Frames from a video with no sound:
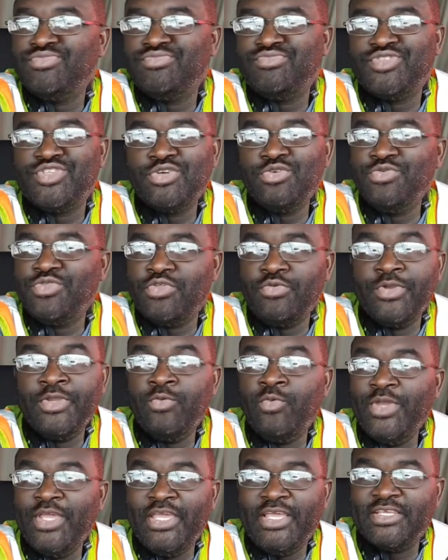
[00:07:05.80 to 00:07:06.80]
2-3
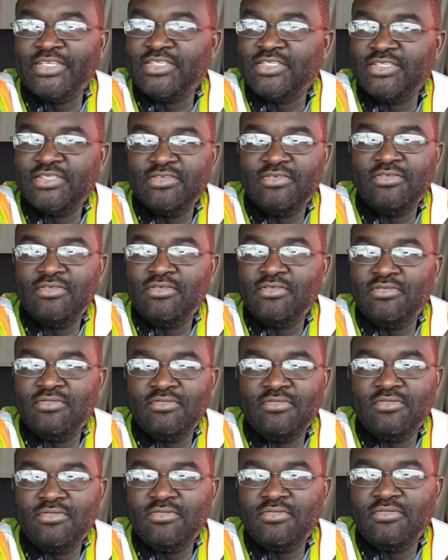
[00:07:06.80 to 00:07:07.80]
weeks,
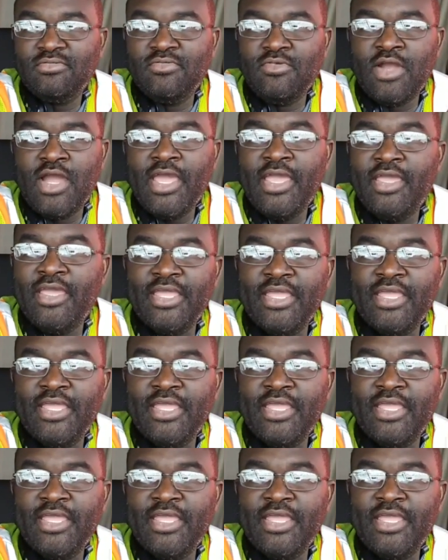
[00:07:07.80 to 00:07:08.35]
right?